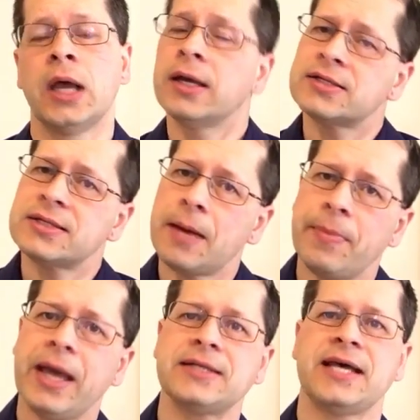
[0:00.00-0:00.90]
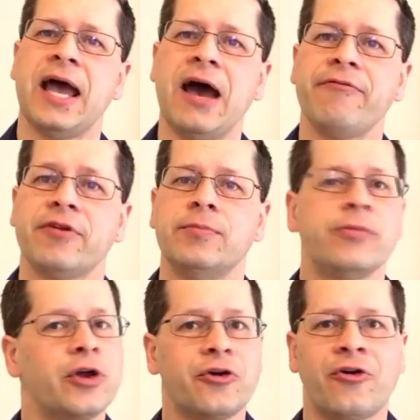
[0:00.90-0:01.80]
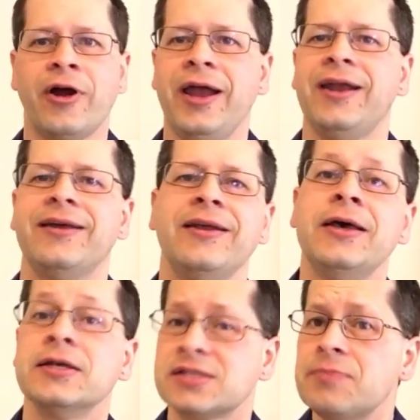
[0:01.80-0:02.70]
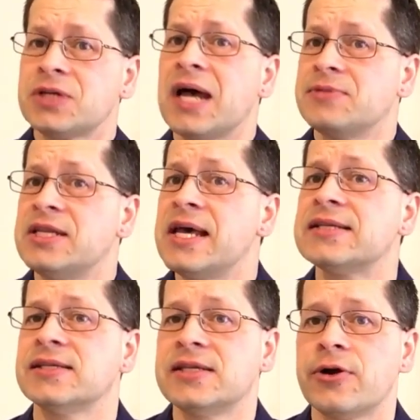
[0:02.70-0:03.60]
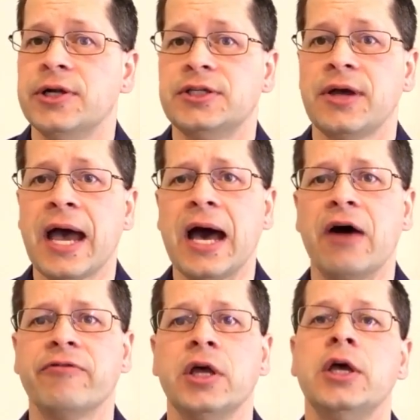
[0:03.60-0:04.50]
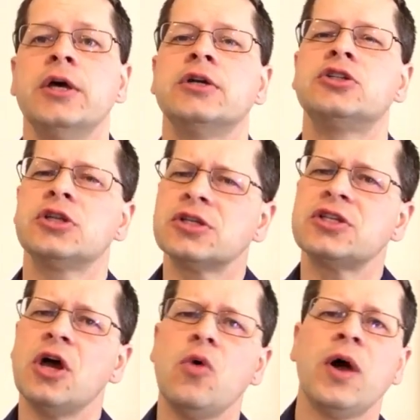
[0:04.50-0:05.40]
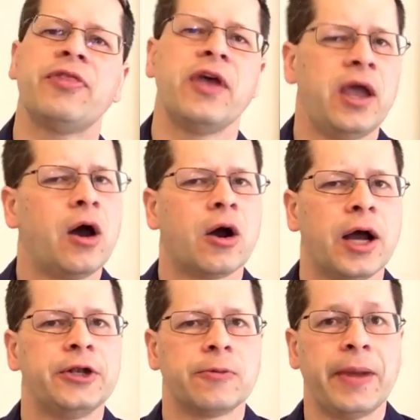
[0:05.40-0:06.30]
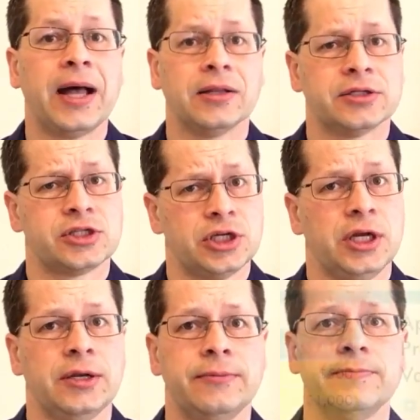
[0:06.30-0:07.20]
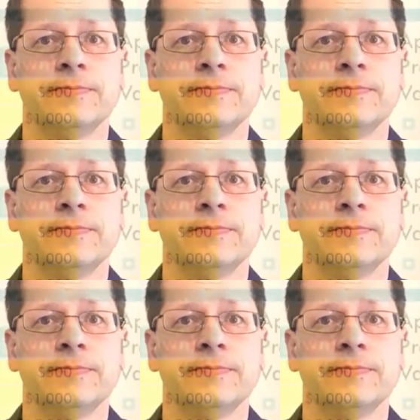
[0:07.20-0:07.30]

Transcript: And it's not bad to have them, they're great and sometimes necessary to have. Just know what they are on your balance sheet.